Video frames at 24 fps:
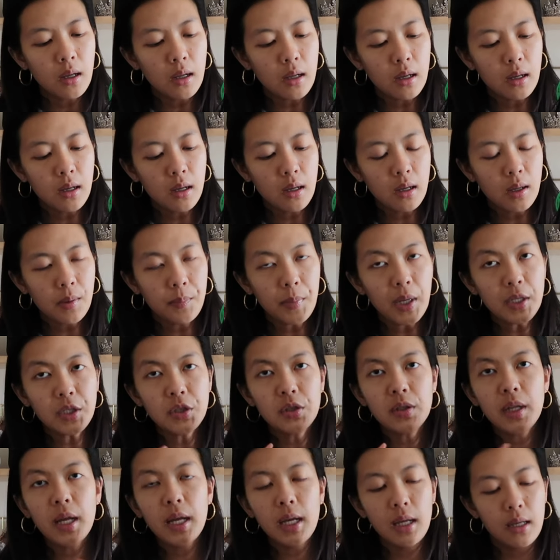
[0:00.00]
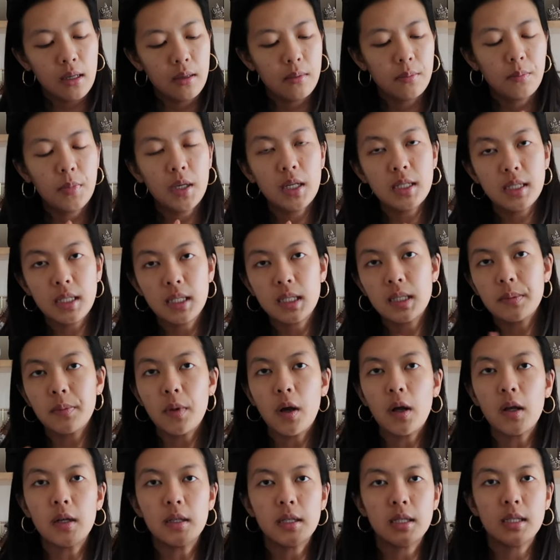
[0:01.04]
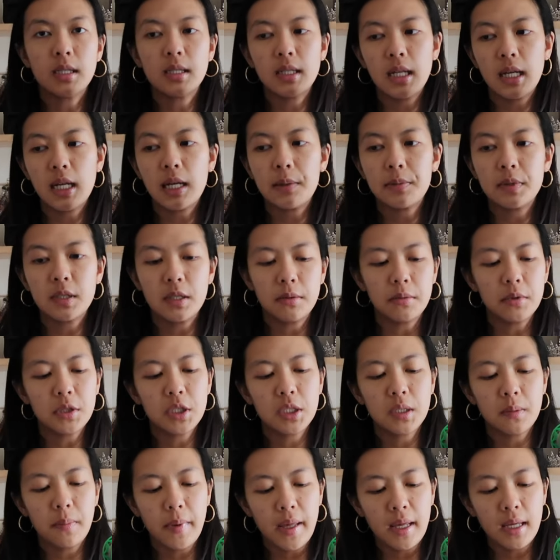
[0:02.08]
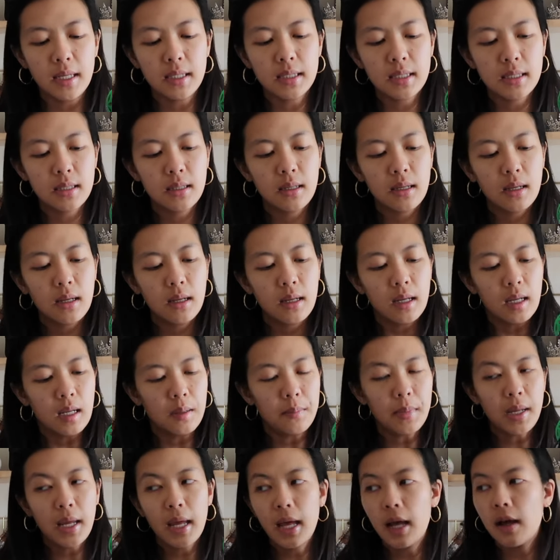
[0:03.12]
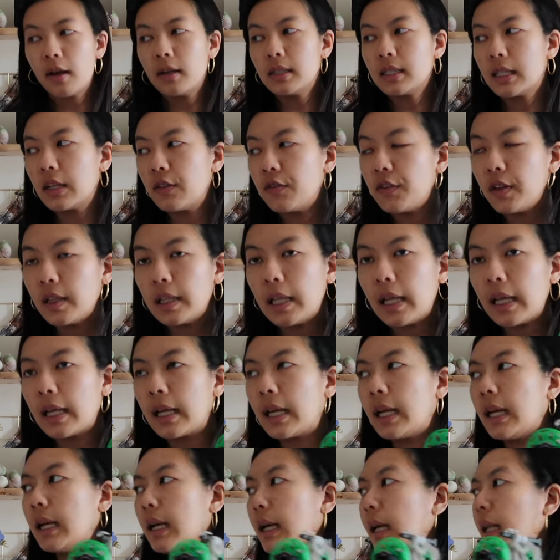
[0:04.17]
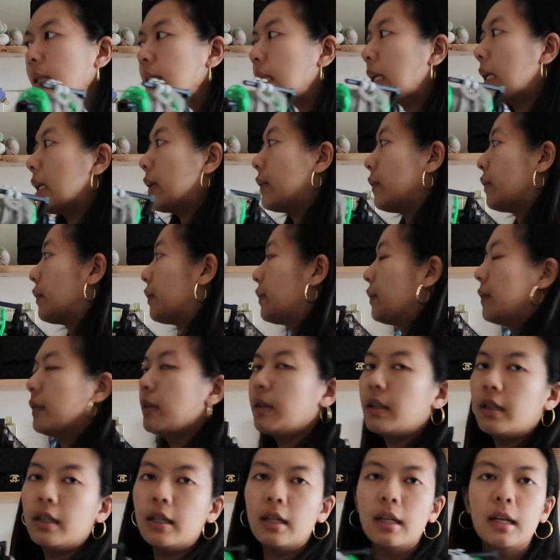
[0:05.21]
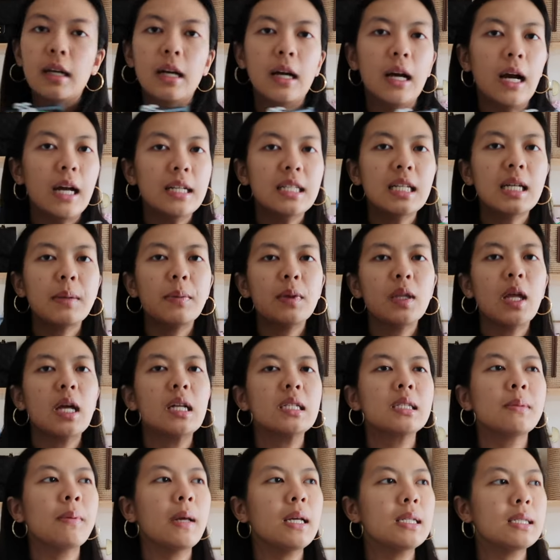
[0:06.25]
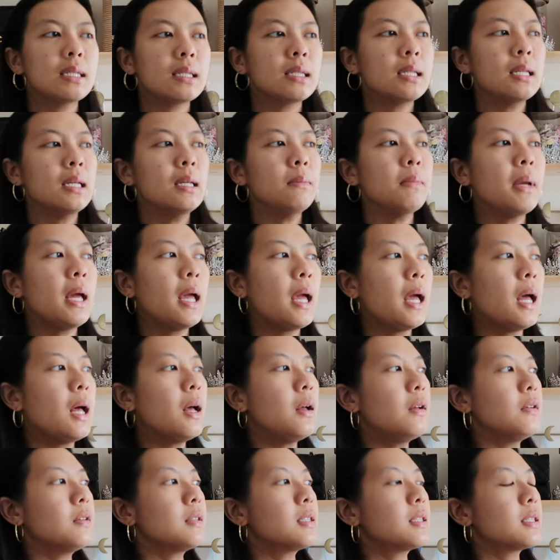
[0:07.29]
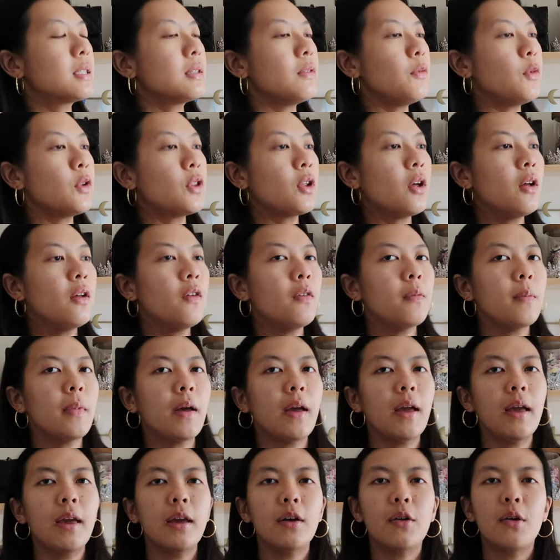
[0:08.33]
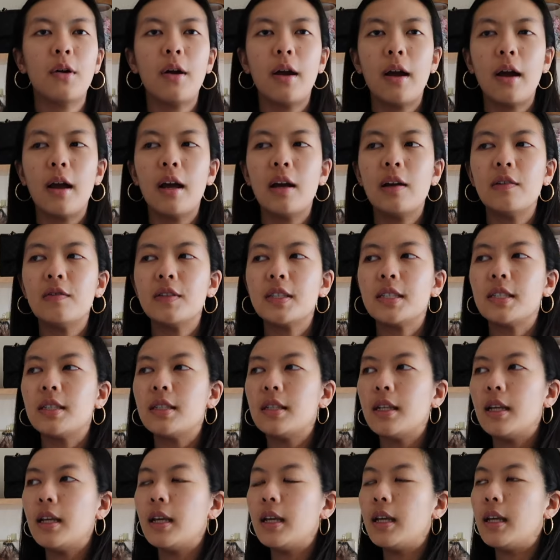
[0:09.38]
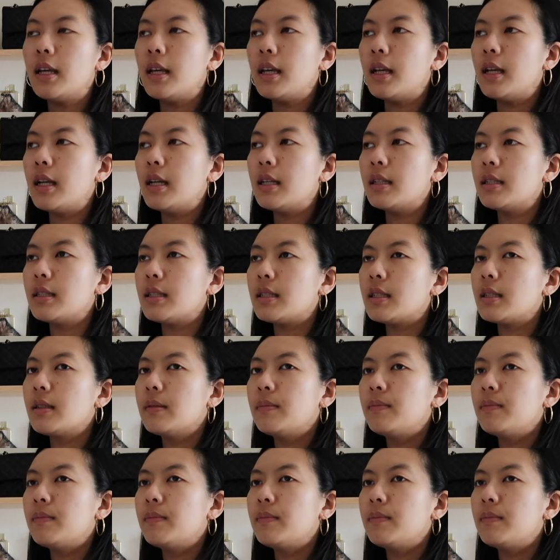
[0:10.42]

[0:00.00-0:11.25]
I do like, because it's small, it doesn't take up so much space in my house. I feel like I take up a lot of space in my house with all of my crafts and